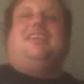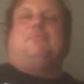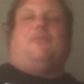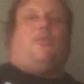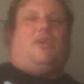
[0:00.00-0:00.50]

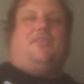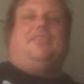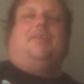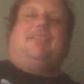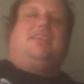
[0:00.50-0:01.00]
before I was
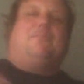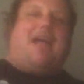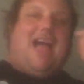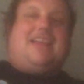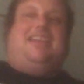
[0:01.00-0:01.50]
able to go
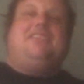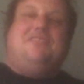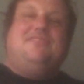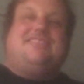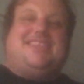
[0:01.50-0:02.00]
back and
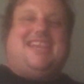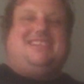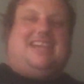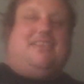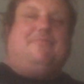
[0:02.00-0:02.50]
use the
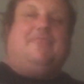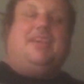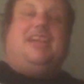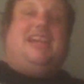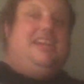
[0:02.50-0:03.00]
headset.
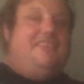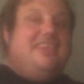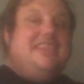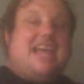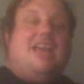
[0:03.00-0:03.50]
And
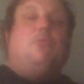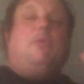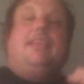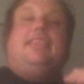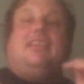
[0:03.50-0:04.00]
even then,
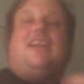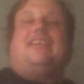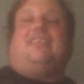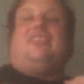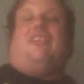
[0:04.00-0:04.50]
with the
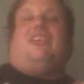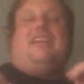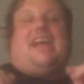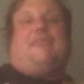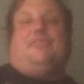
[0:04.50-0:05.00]
glasses
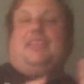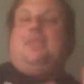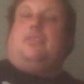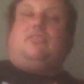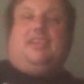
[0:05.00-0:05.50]
on after they
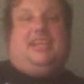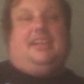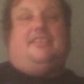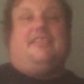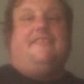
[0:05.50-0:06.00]
were
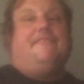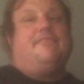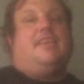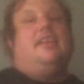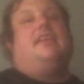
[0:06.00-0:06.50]
cleaned,
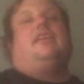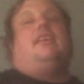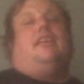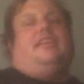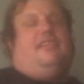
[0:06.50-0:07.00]

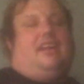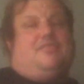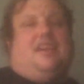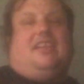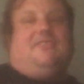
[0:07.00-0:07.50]
the eye
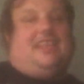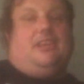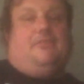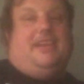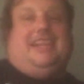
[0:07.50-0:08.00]
tracking was kind
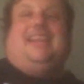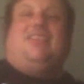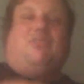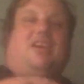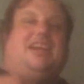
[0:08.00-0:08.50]
of finicky.
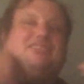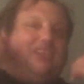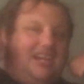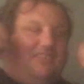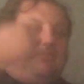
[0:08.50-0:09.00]
That's why I
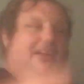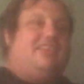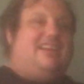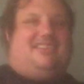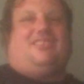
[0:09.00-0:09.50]
tried it with my
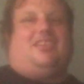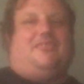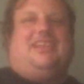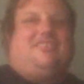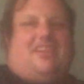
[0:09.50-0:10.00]
glasses off,
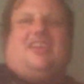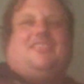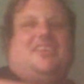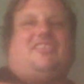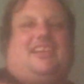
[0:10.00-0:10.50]
and that's how I
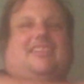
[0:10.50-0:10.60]
realized